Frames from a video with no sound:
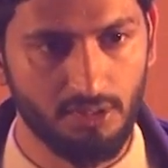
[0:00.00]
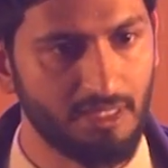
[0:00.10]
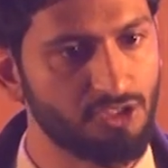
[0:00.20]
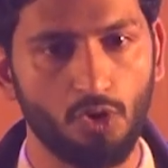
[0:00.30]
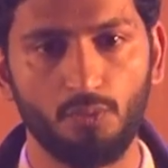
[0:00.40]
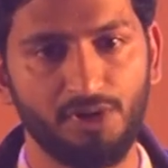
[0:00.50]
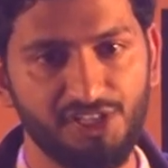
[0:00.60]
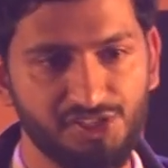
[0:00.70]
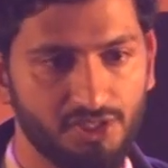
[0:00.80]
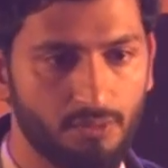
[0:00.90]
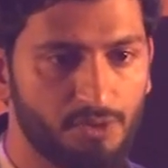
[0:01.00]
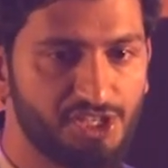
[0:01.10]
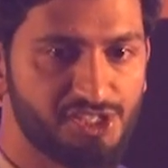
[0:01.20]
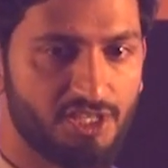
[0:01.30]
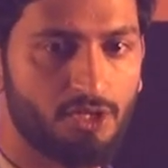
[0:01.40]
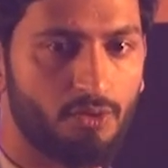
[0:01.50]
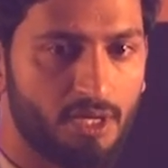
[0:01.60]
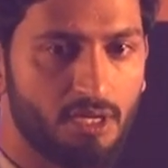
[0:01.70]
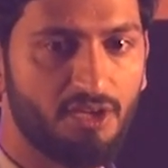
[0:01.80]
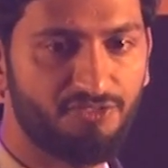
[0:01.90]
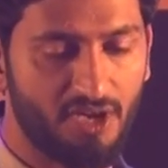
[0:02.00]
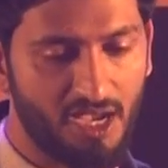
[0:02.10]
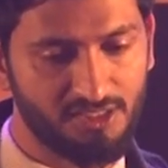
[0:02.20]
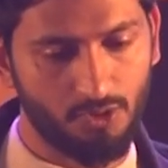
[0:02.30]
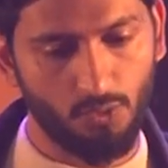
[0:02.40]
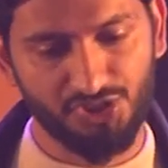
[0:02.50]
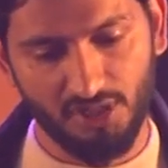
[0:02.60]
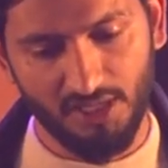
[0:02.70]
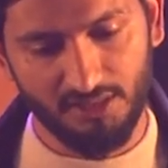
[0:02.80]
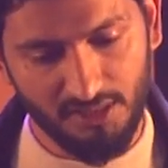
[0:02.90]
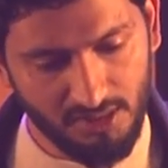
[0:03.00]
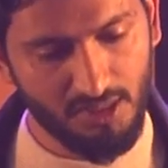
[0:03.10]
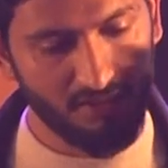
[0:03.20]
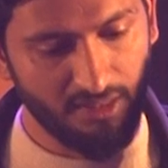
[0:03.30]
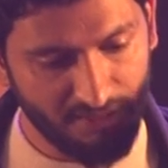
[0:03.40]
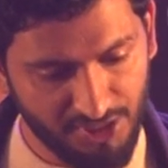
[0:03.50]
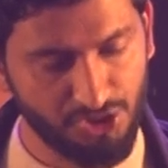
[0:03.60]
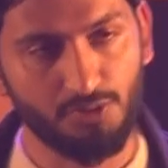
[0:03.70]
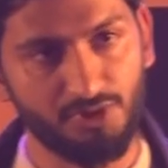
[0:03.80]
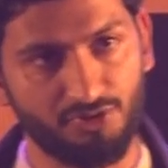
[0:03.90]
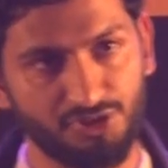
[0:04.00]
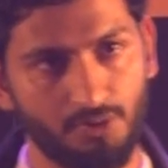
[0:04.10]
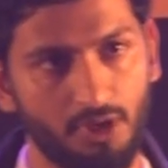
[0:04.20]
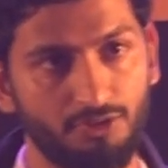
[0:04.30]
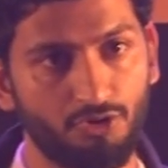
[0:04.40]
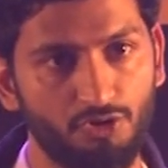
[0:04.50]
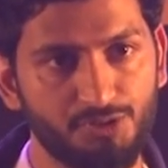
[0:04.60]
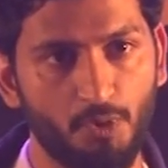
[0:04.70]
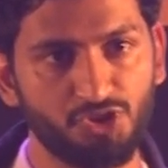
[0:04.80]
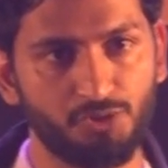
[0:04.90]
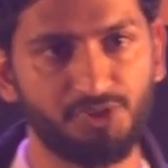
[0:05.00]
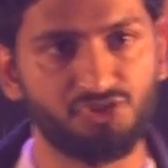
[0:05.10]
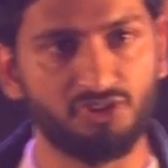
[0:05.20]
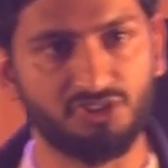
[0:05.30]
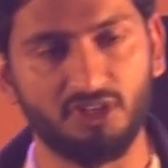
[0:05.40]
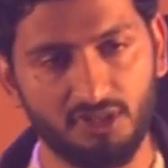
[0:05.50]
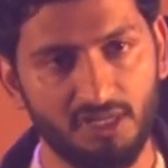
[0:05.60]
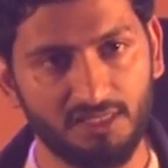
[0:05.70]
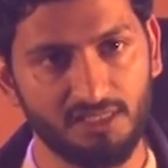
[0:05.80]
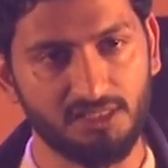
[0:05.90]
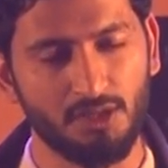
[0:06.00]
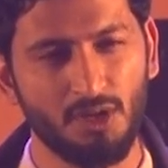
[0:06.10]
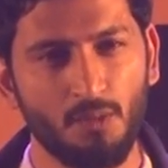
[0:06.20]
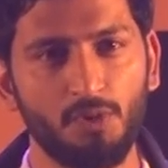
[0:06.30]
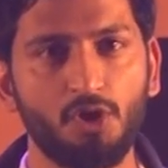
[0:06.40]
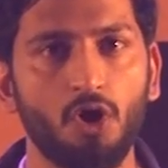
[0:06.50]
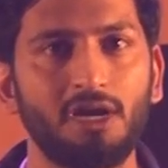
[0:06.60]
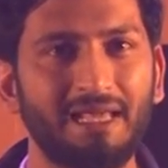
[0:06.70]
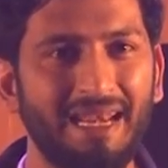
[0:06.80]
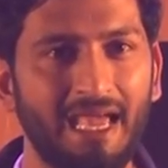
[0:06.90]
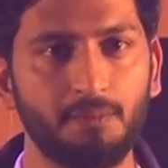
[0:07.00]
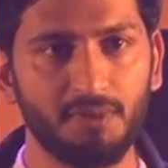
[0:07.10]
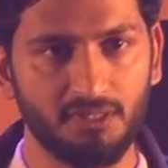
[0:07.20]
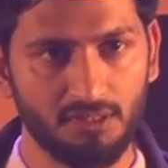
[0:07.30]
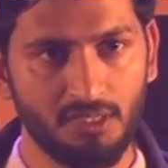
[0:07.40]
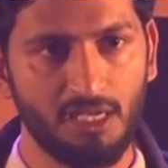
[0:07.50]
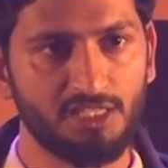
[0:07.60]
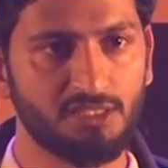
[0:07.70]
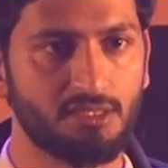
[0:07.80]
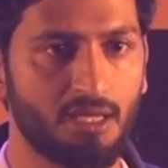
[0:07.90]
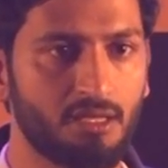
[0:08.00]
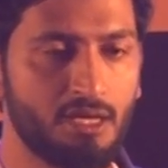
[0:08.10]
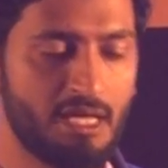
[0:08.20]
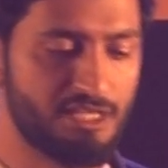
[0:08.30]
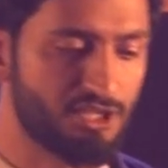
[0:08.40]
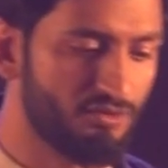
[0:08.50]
That's all we're teaching. We're teaching it, okay, if we ask a question like this, then this should be your response should be structured like this. We call it alignment. It's like, instead